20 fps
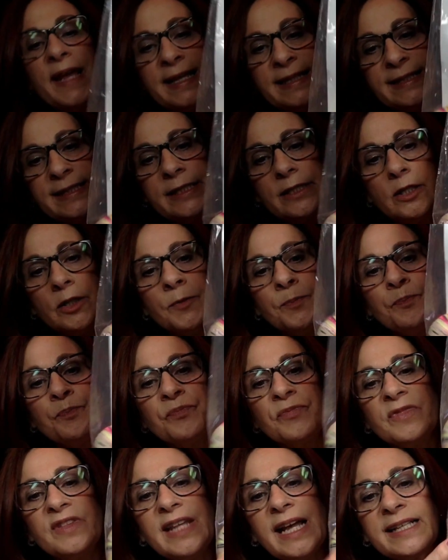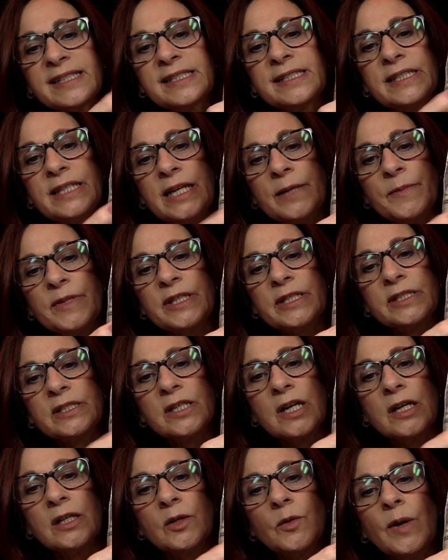Pencil. That's the name of this
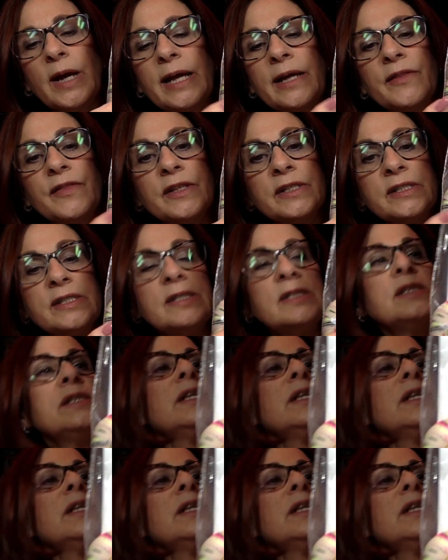colorway. This is